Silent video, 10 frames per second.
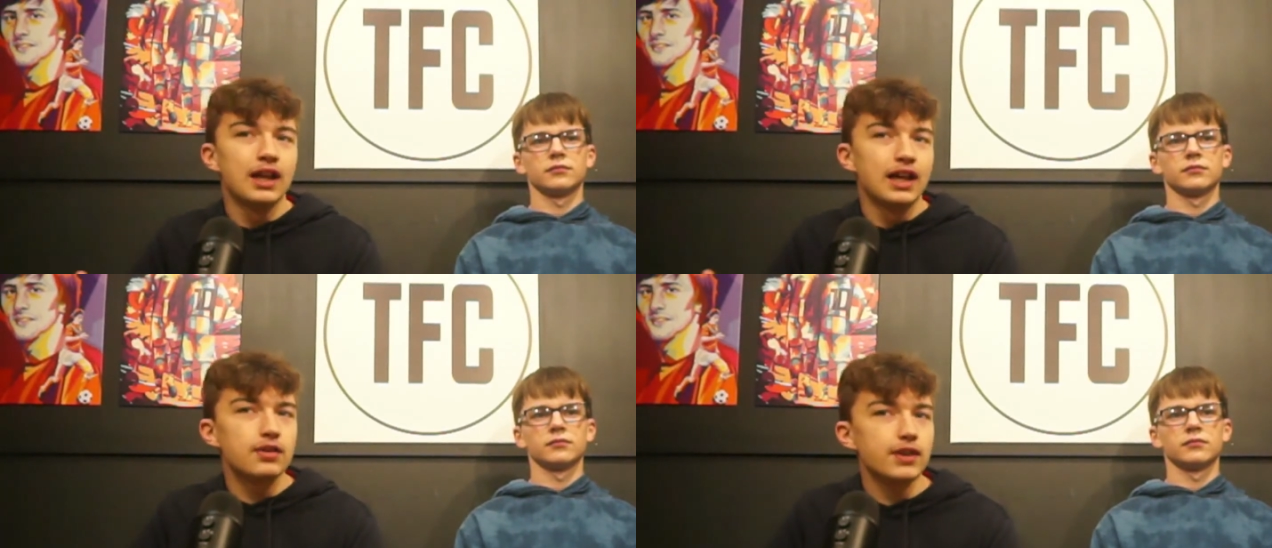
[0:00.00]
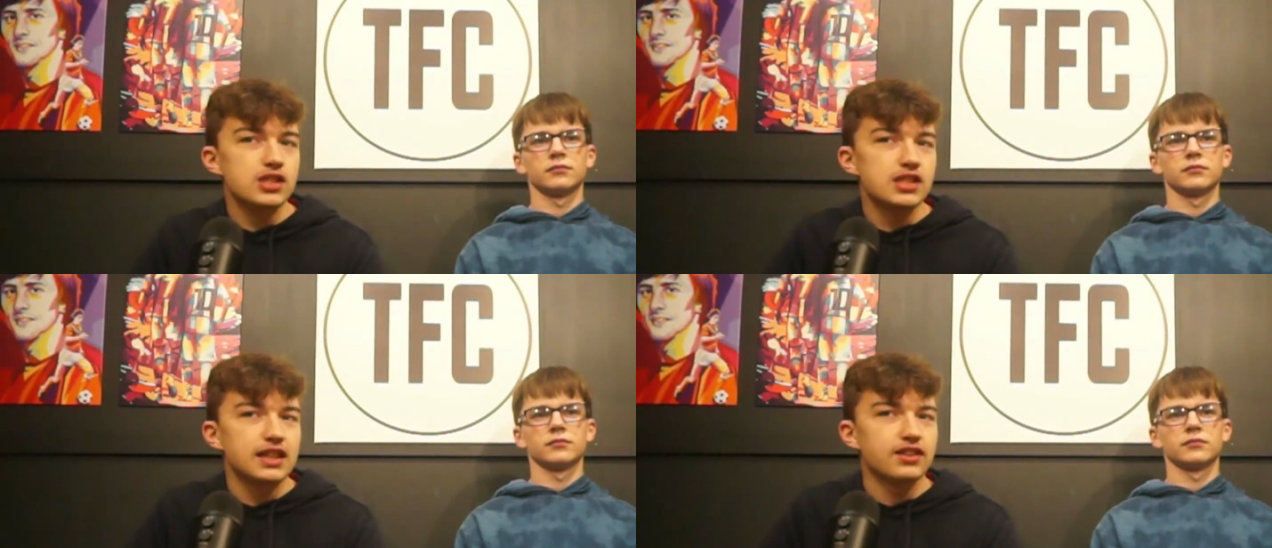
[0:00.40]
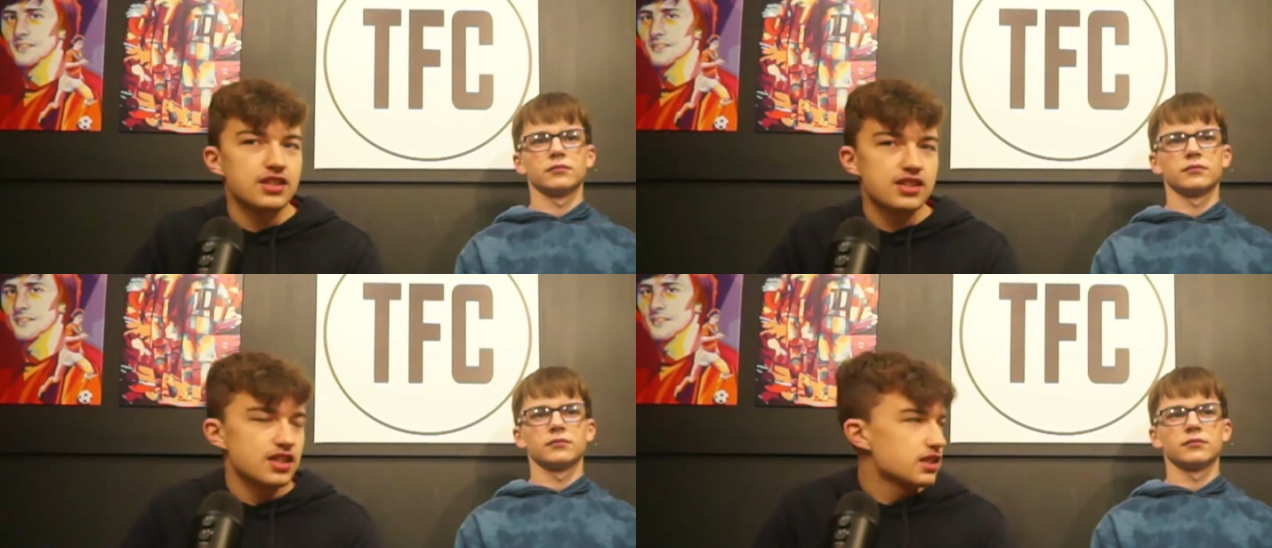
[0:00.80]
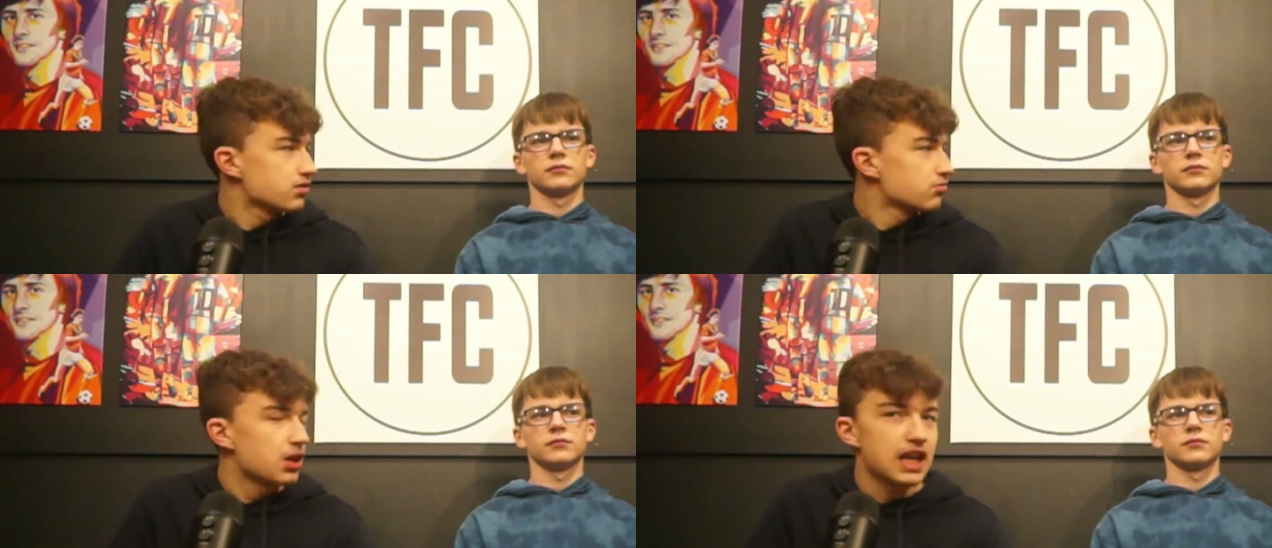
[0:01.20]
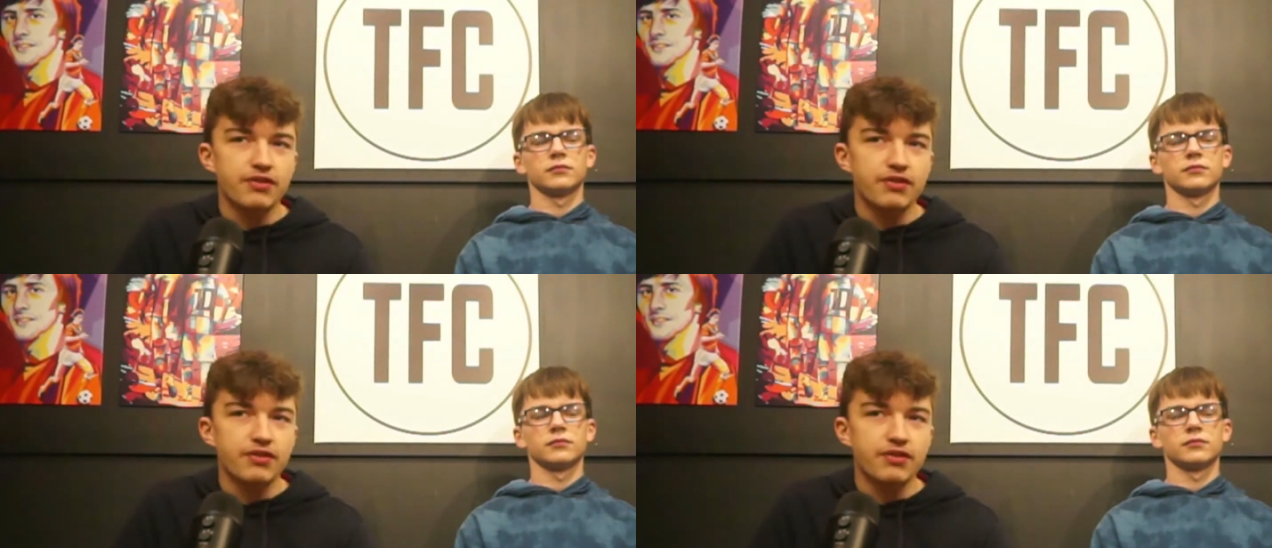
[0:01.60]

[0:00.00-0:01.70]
Speaker 1: In the Bundesliga this season, 11